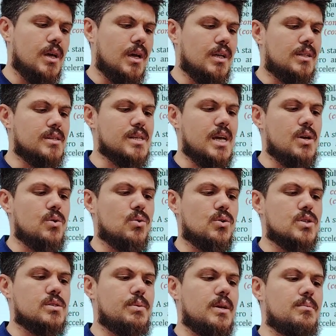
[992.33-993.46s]
it is
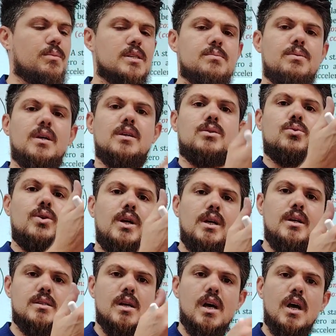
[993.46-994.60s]
angular speed must be
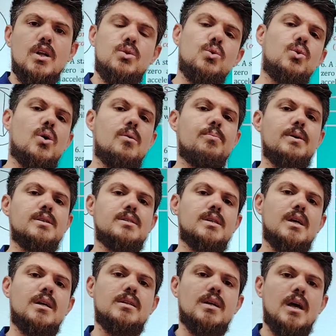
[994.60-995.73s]
increased to
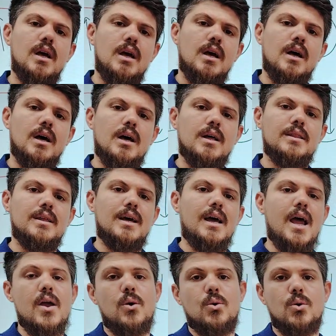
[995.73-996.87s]
compensate
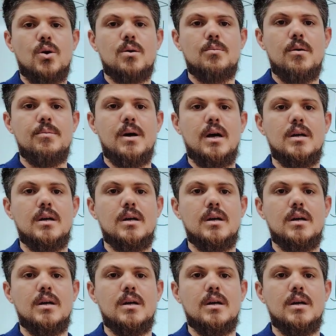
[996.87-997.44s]
the